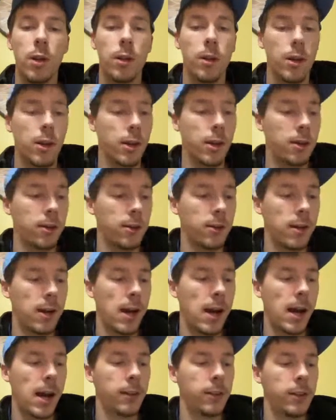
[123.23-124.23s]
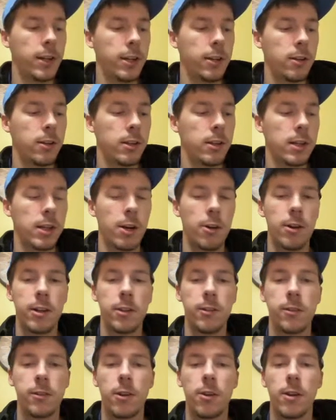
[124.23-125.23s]
highlighted
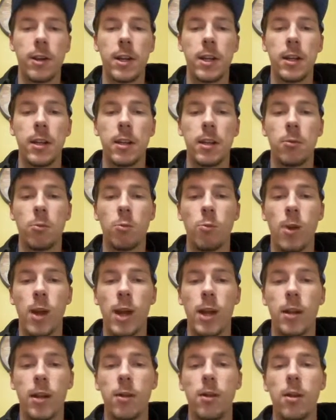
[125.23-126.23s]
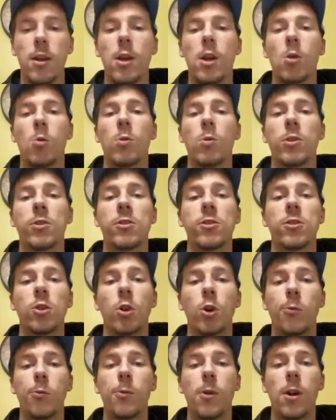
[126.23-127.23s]
areas there in red where
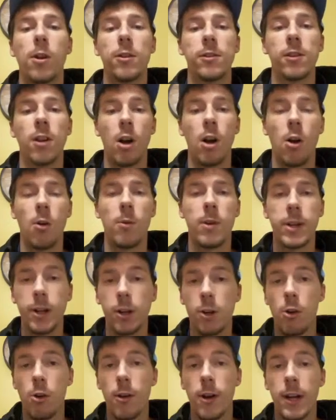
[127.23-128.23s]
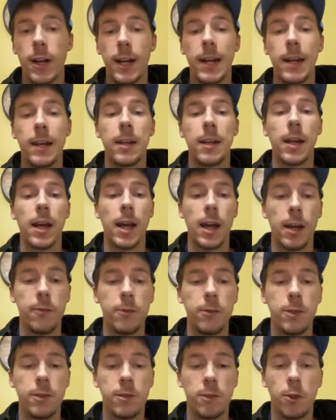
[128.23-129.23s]
snowfall is already occurring in
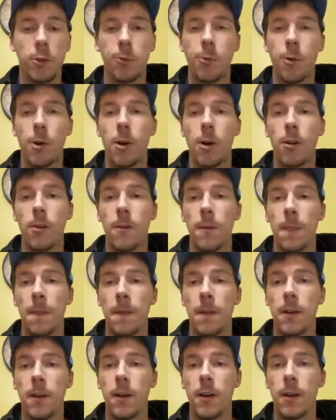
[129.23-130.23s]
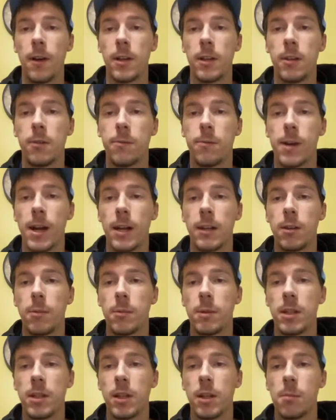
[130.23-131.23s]
heavy snowfall. In fact, let
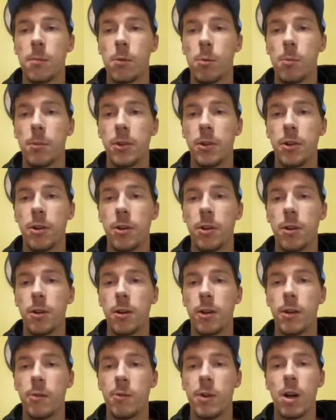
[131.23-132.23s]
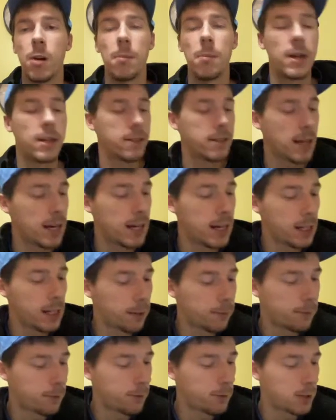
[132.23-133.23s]
me take a moment there, and we are maintaining
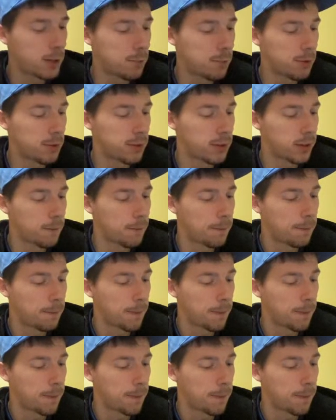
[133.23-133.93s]
at 15%.